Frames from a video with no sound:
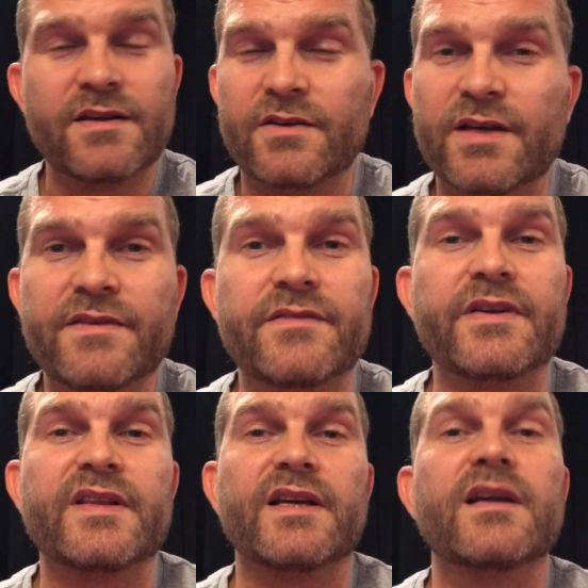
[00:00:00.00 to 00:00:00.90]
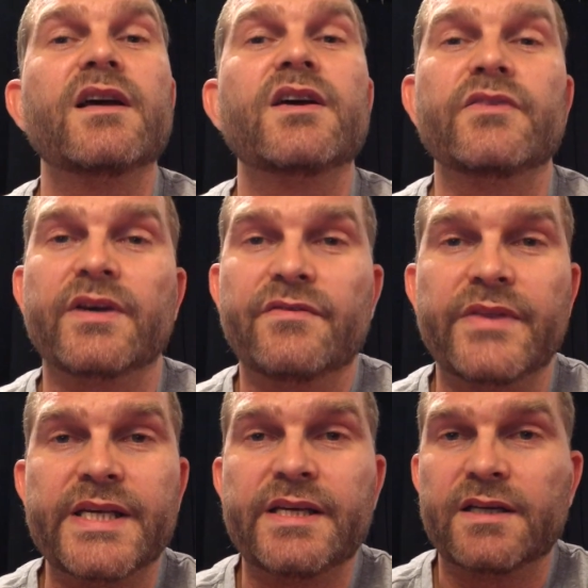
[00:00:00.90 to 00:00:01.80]
You have everything. You have
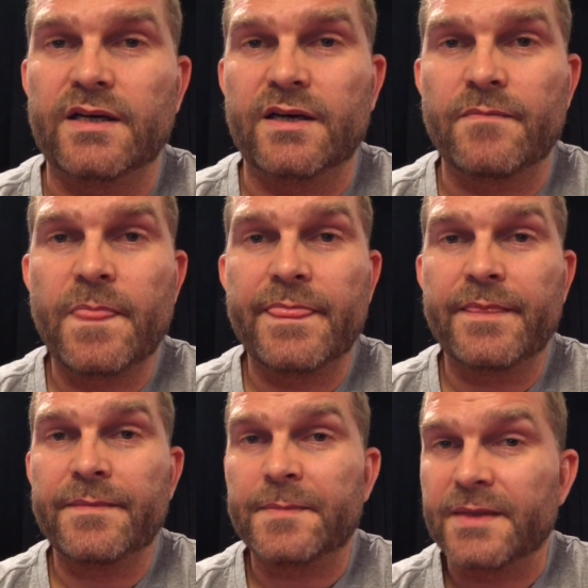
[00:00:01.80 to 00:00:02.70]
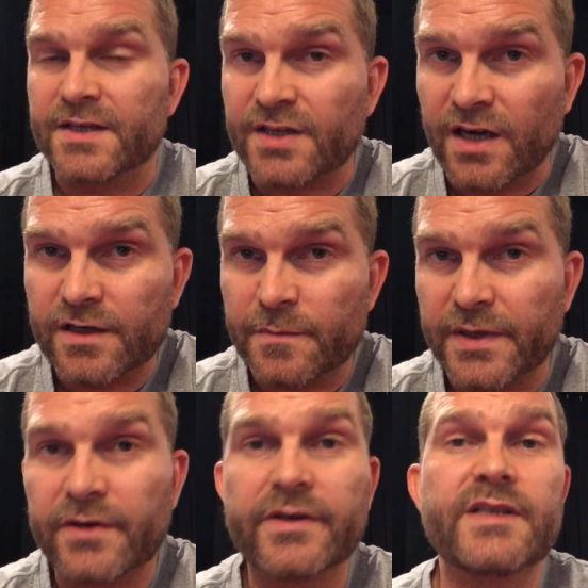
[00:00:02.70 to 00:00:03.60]
the dark
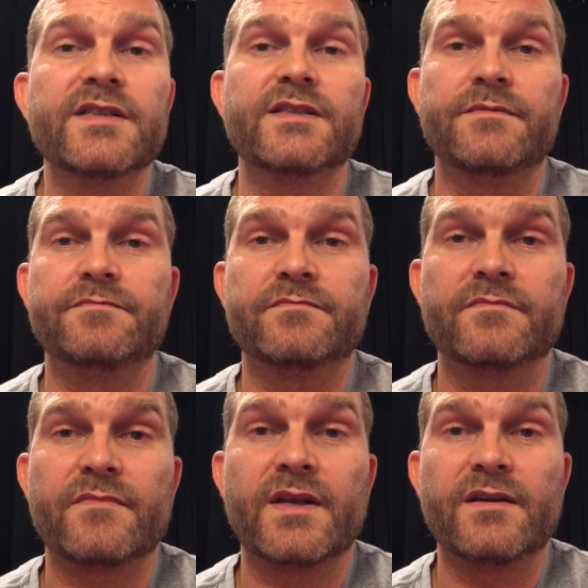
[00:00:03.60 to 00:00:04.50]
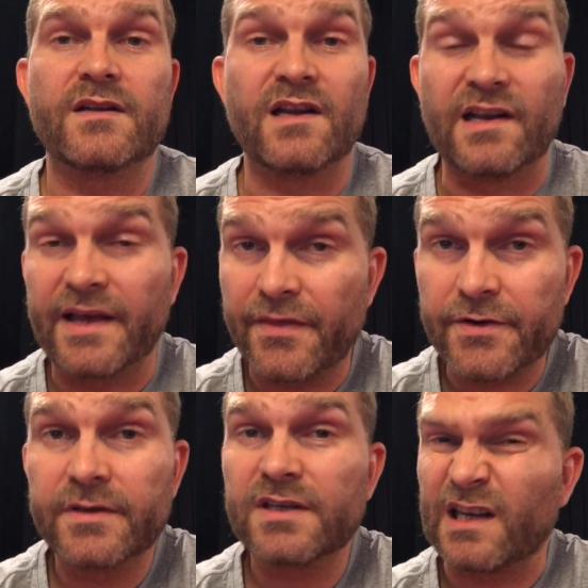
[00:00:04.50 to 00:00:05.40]
berries,
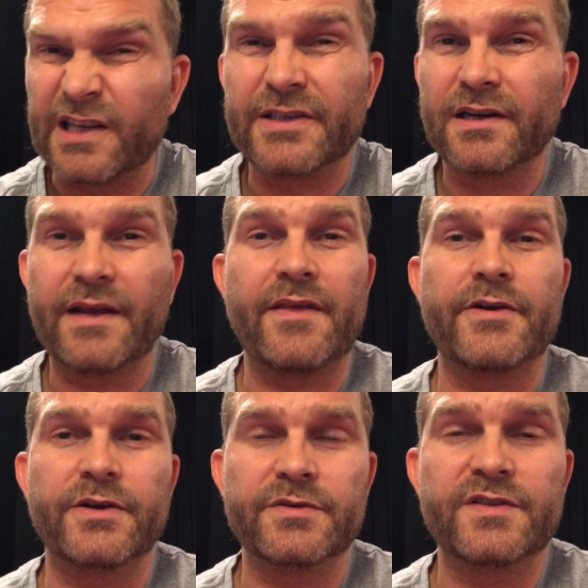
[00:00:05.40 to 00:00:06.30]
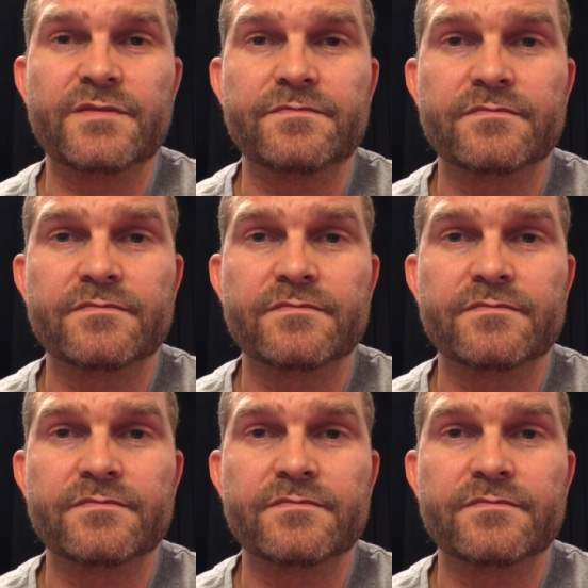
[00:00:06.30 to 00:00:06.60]
leather, clear leather notes,